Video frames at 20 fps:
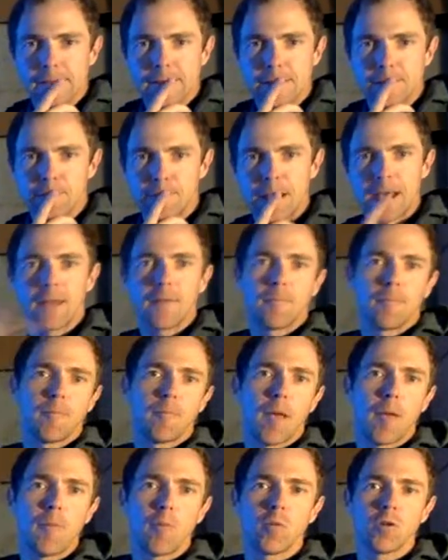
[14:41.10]
But
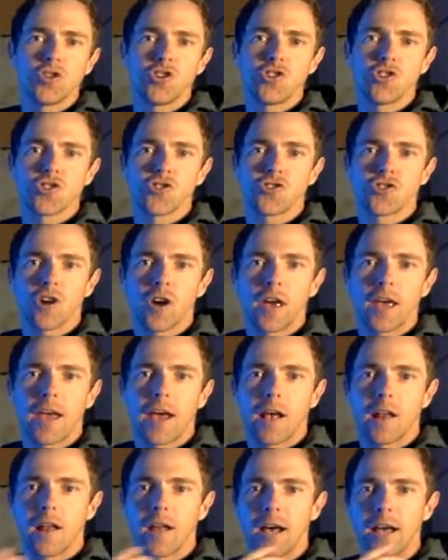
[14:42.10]
maybe we should just try a
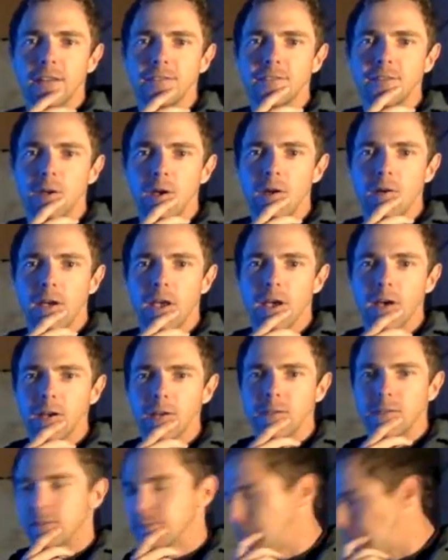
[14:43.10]
glide and see how it goes.